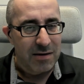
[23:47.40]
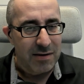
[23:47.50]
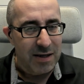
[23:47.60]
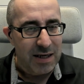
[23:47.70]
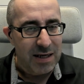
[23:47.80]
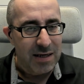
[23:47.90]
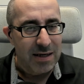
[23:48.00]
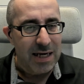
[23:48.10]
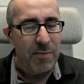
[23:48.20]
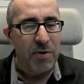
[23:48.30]

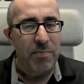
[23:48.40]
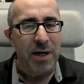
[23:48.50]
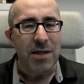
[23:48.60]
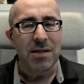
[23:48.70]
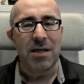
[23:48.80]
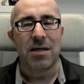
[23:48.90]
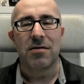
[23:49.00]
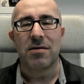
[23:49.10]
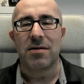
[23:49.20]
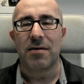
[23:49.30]
The capability
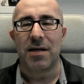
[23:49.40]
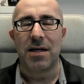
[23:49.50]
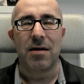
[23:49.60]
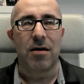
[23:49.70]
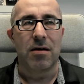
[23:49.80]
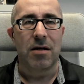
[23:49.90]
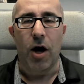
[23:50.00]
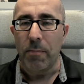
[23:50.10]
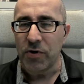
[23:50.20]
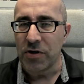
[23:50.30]
or the
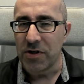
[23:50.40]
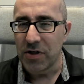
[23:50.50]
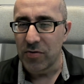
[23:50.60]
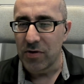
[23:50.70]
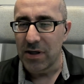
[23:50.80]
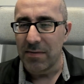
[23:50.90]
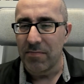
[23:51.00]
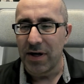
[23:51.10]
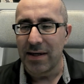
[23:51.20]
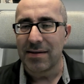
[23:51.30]
option to do an
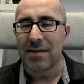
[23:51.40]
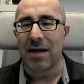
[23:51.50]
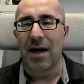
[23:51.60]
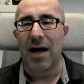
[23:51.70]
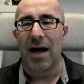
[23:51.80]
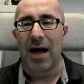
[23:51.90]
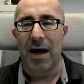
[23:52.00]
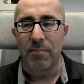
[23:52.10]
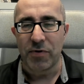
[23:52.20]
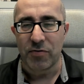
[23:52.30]
in-place
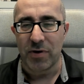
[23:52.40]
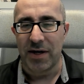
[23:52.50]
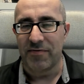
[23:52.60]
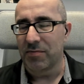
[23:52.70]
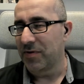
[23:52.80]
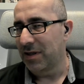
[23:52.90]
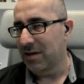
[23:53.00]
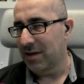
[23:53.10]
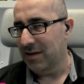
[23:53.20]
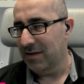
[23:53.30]
upgrade from
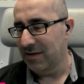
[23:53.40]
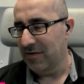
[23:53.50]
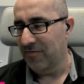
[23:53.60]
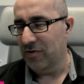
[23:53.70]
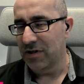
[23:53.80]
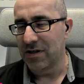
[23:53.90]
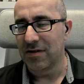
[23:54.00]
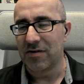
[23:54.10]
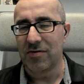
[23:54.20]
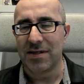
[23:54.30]
2019
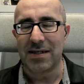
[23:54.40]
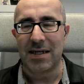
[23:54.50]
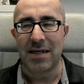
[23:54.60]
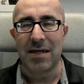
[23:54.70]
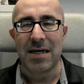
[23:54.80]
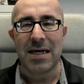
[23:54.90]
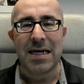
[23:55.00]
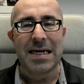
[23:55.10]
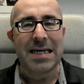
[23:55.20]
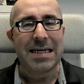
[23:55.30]
CO14 to SE
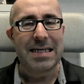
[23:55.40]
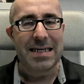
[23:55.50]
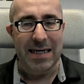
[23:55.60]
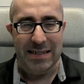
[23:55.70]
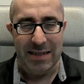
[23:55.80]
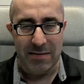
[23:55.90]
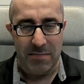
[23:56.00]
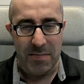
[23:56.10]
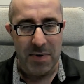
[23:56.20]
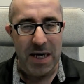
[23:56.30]
doesn't
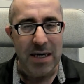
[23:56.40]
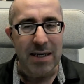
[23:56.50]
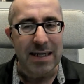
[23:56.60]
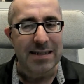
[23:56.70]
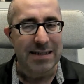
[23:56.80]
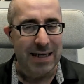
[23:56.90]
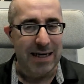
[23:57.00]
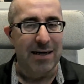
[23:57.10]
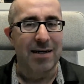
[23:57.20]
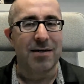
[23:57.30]
mean
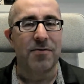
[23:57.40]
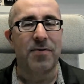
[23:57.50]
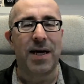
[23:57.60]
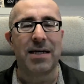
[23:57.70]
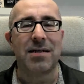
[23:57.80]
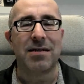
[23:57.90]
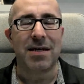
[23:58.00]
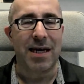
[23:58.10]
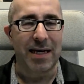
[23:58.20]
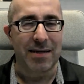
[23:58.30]
exactly that
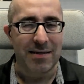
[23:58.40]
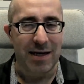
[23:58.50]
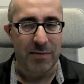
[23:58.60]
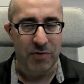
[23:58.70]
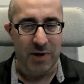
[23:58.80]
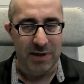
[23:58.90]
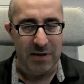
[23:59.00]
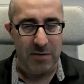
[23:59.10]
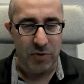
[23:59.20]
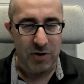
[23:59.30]
legacy upgrade is
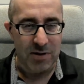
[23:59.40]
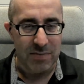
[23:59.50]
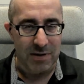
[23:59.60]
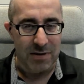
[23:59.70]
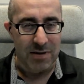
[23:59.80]
not possible.